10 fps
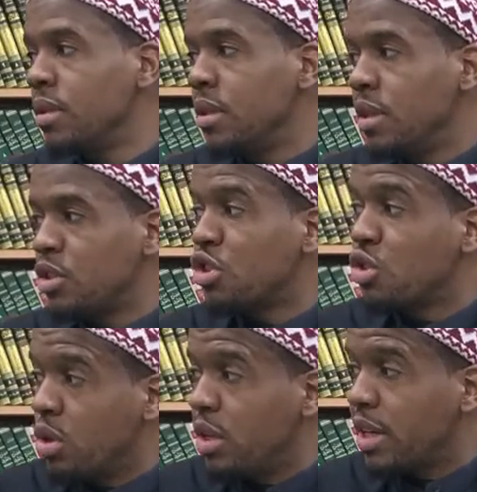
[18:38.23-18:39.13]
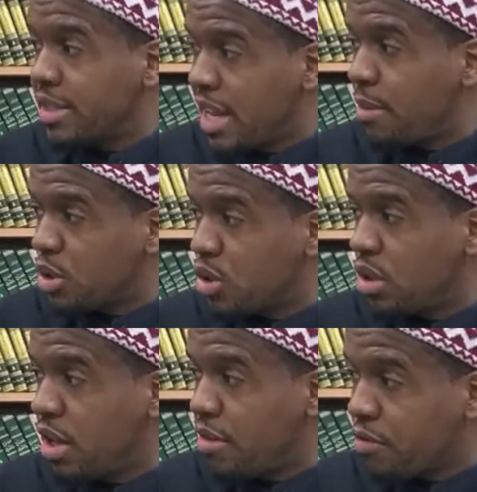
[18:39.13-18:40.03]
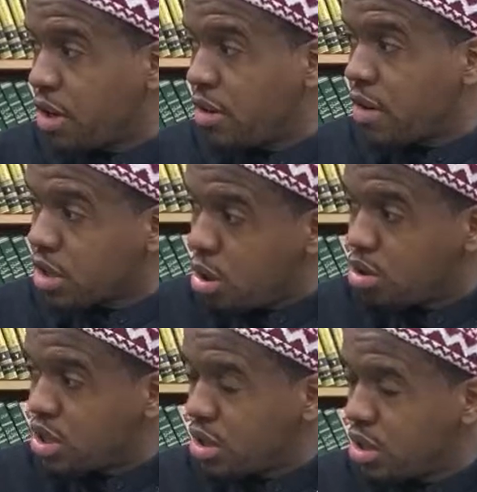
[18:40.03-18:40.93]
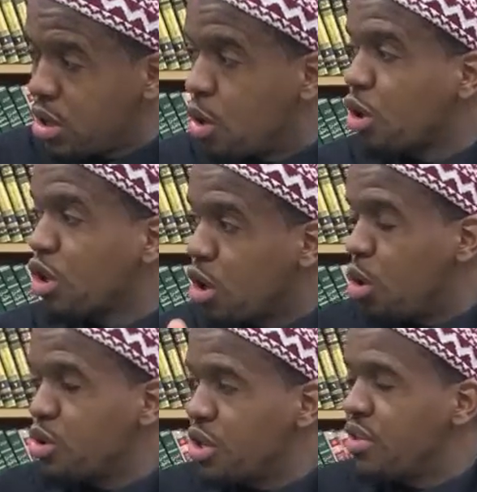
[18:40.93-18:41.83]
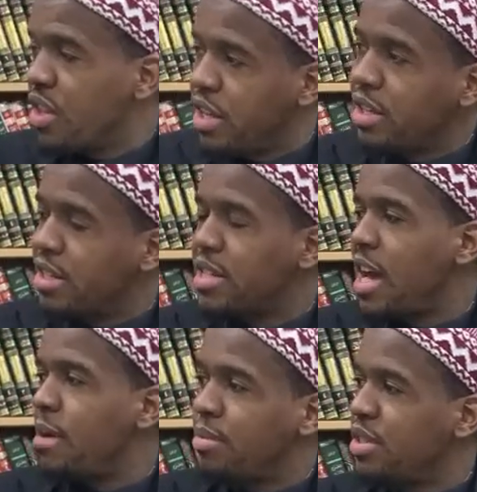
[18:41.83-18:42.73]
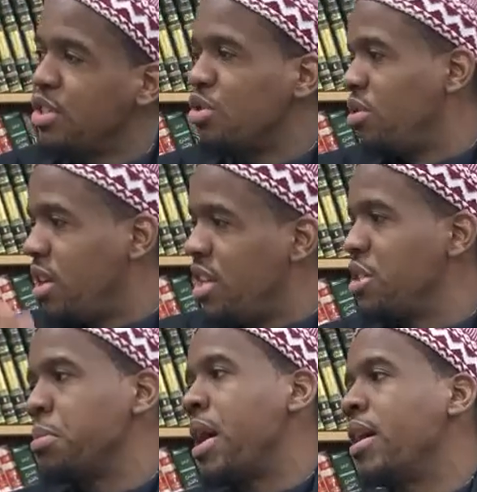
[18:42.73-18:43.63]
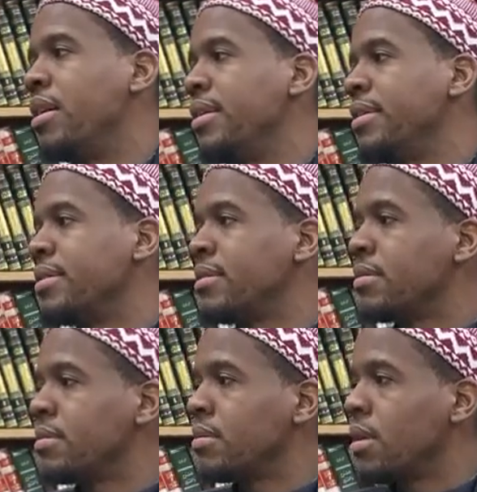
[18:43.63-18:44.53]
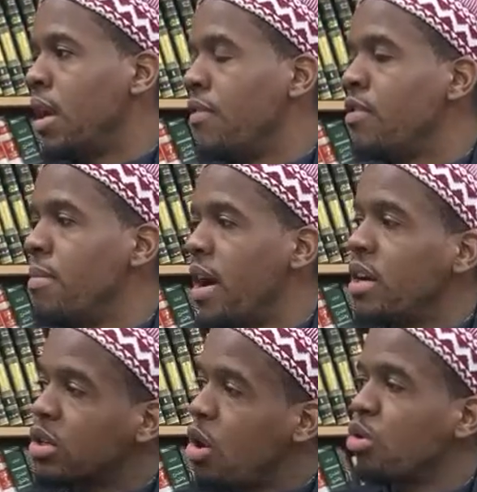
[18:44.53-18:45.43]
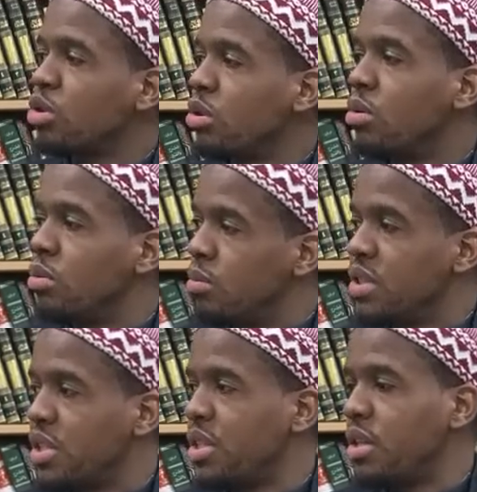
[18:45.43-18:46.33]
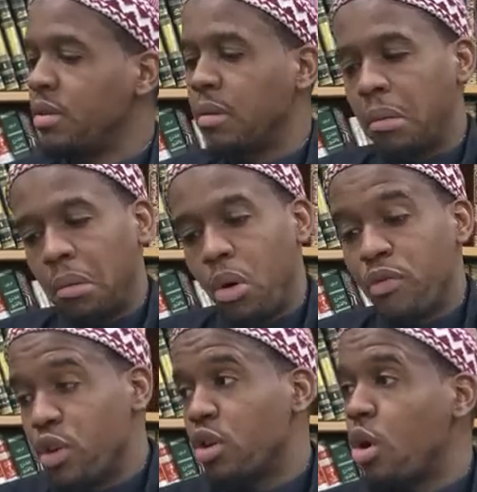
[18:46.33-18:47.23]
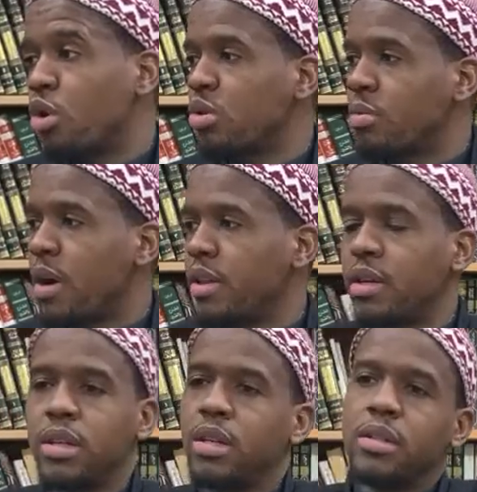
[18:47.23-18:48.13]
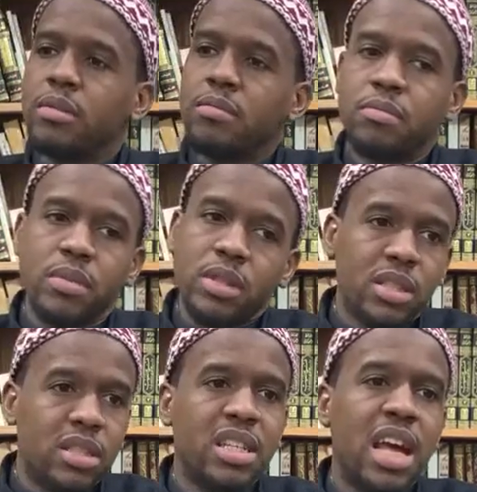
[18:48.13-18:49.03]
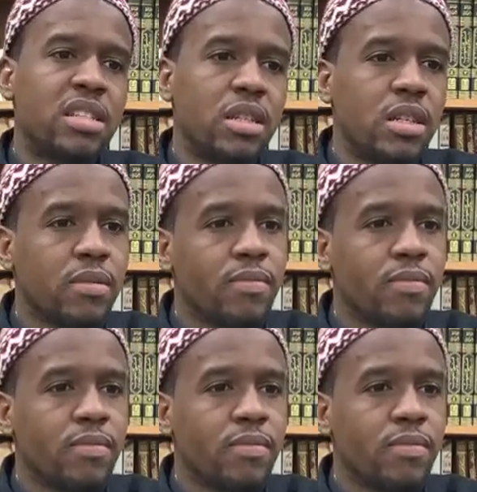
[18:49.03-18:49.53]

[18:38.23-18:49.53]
Is the Sunnah, Kitab and Sunnah in front of her culture? Or culture, then Kitab, and then Sunnah and Ijma? If you're marrying a cultural sister, or if you're a cultural brother, it's a disaster.